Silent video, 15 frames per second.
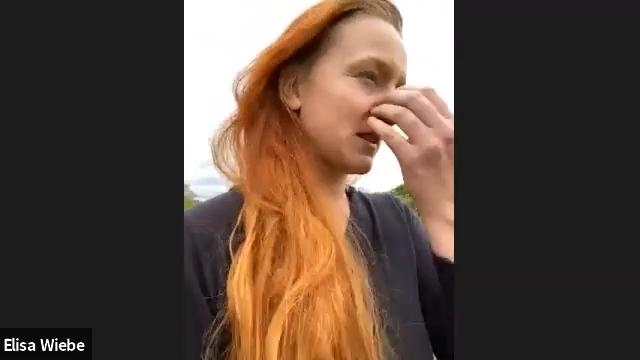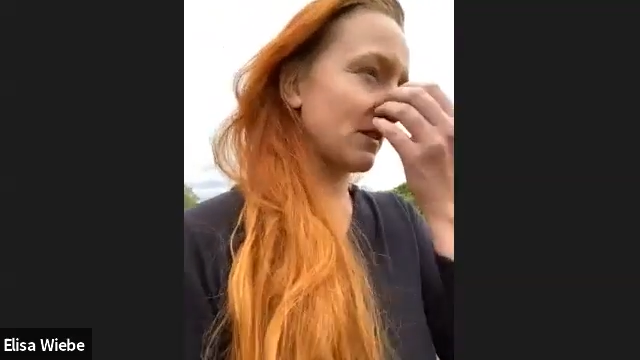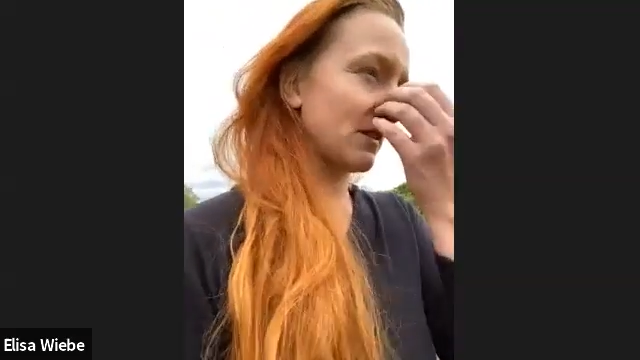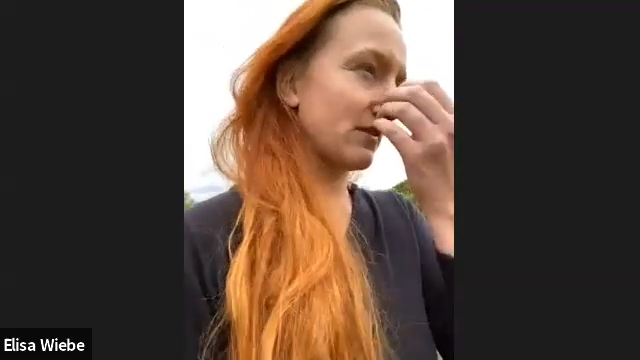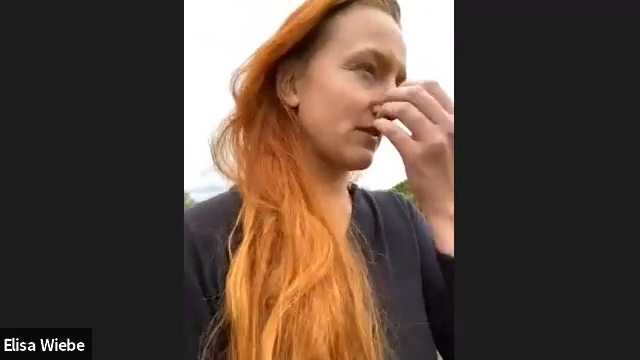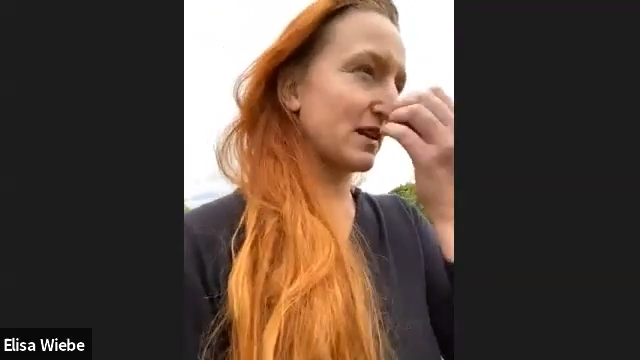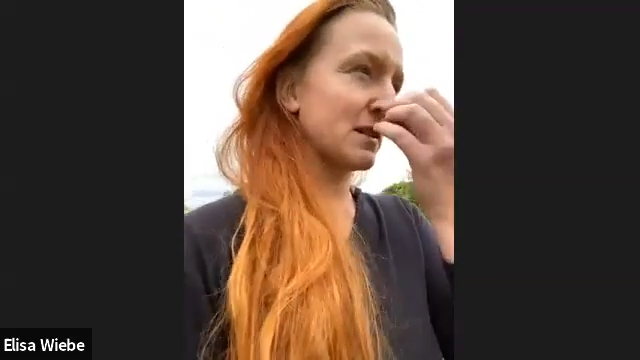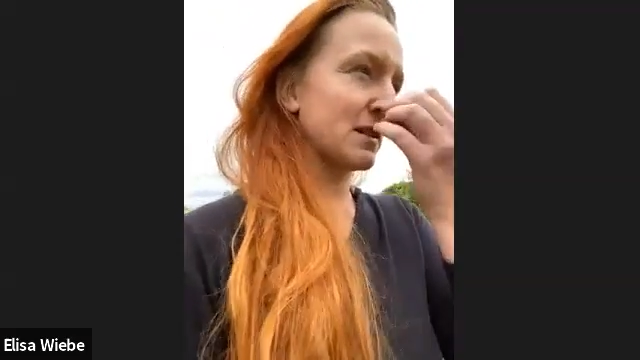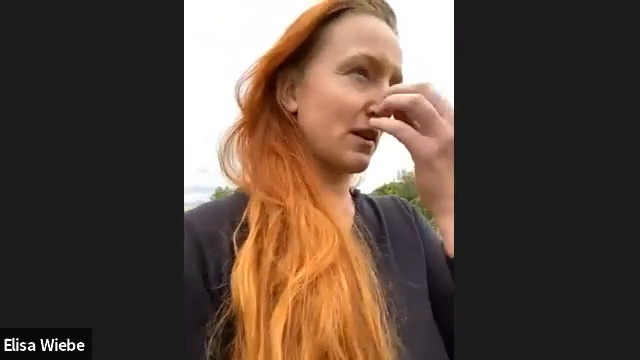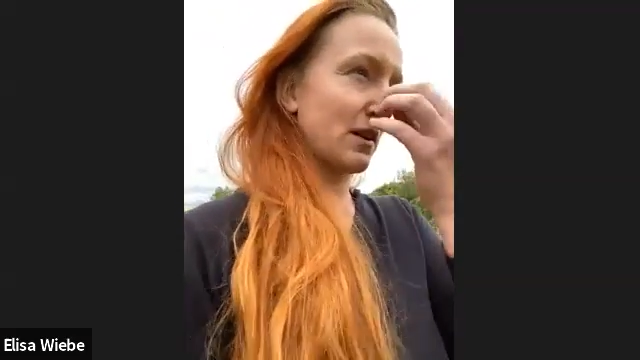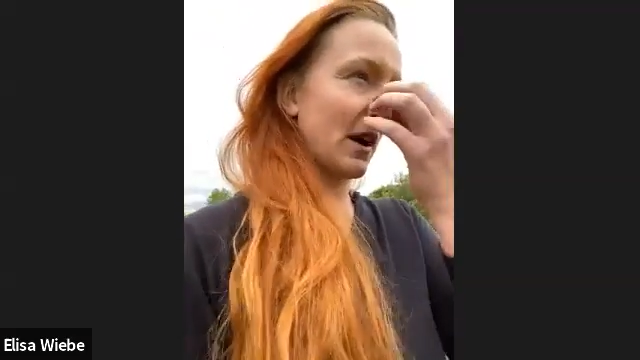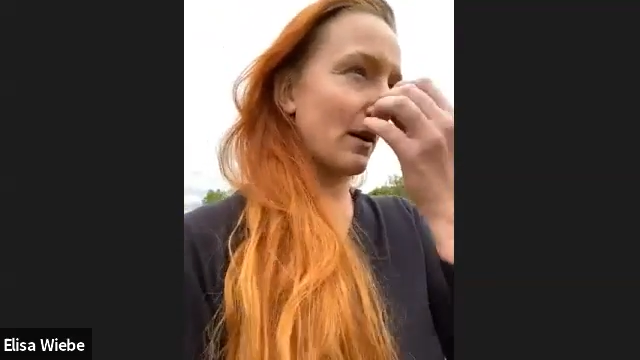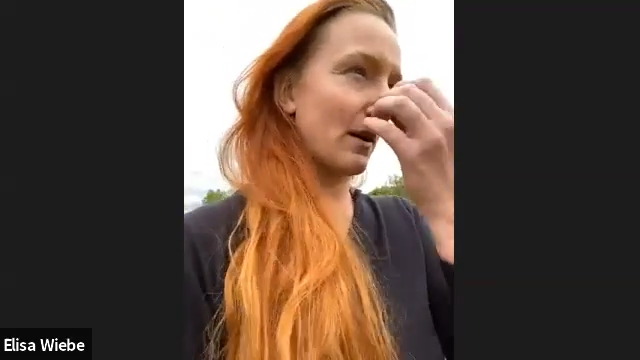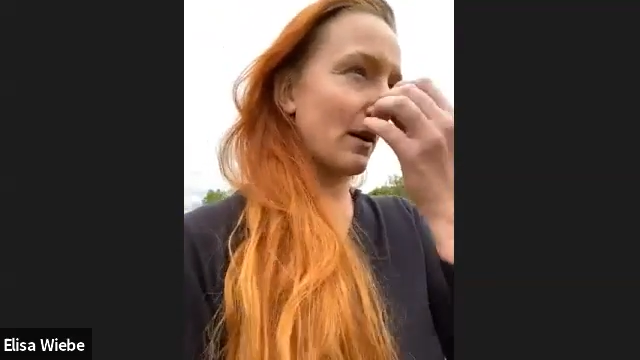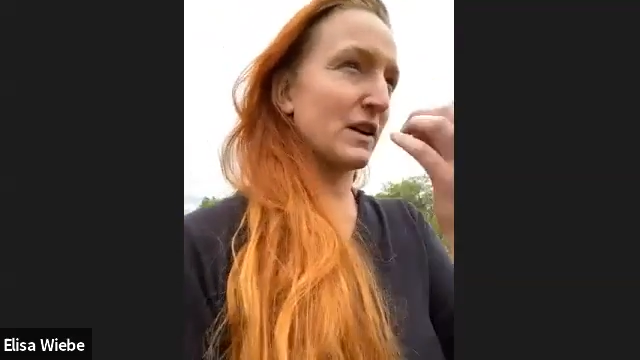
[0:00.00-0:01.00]
things that are
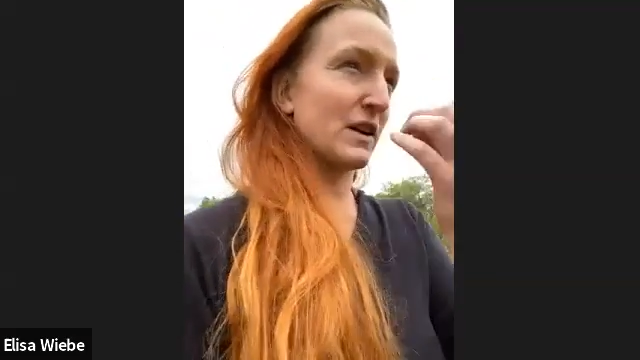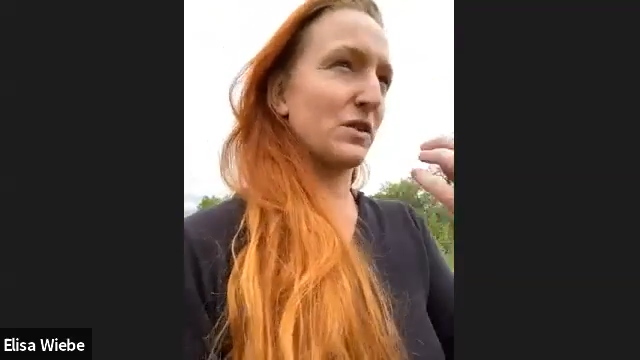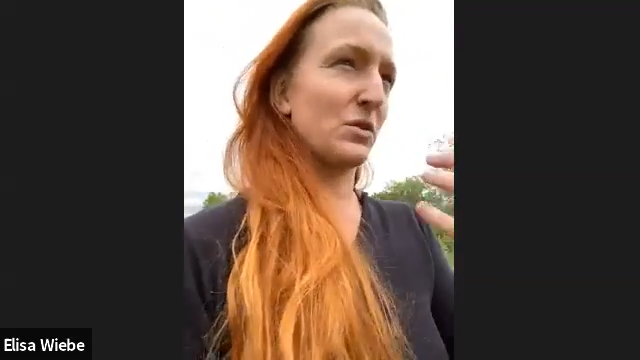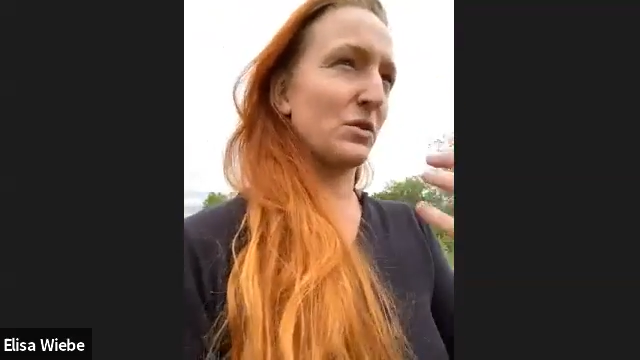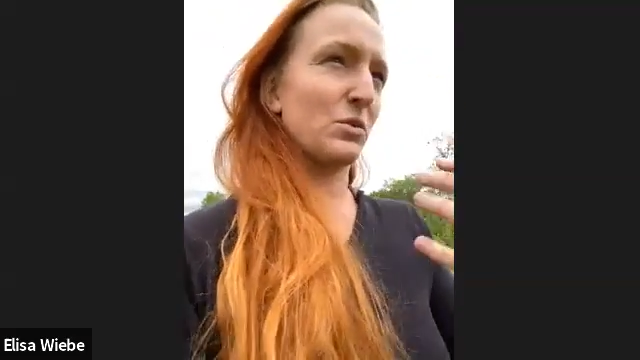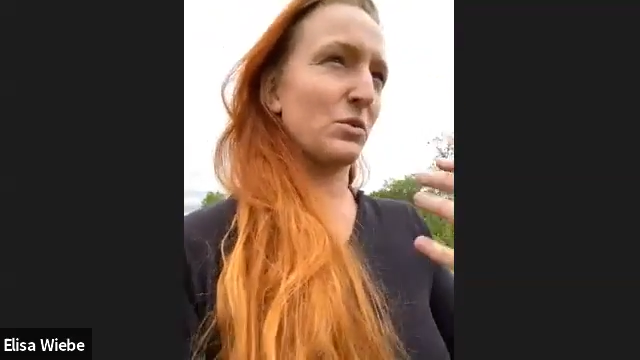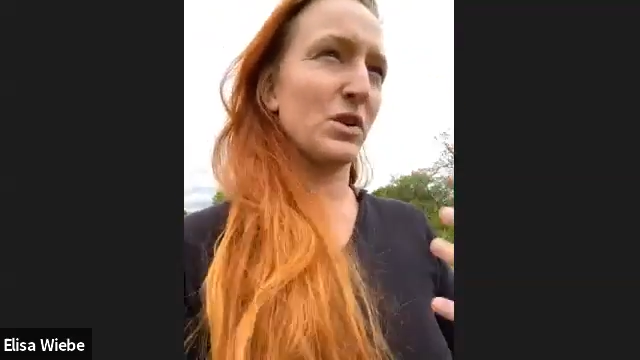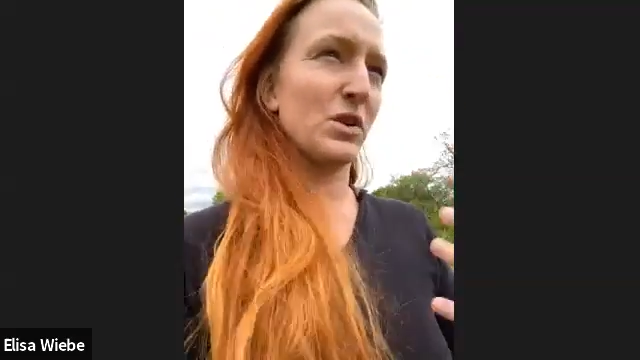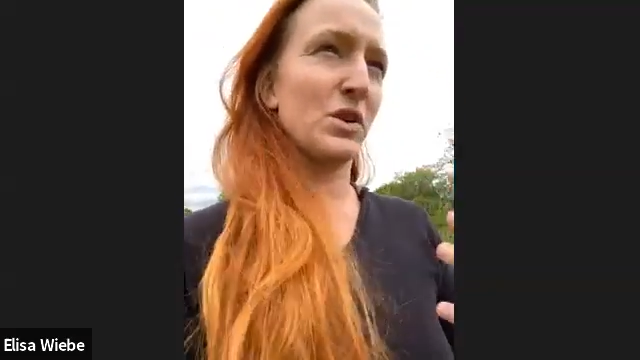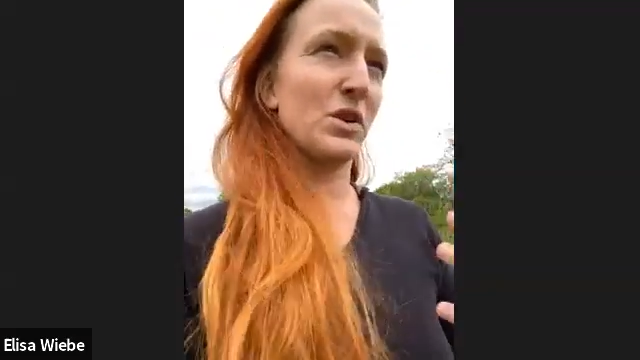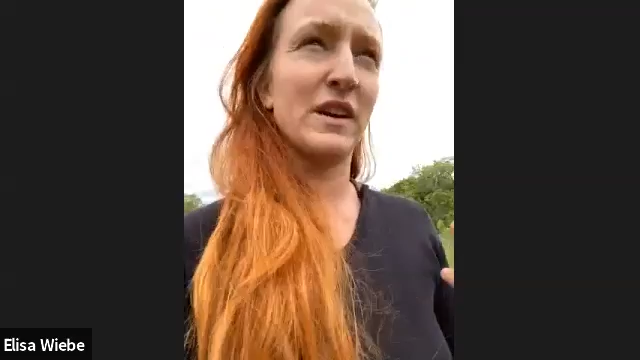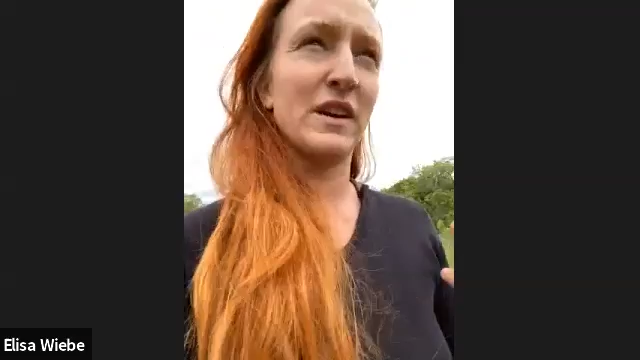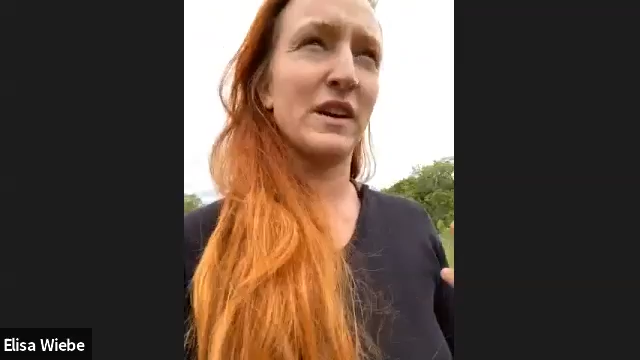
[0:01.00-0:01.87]
happening in the world. And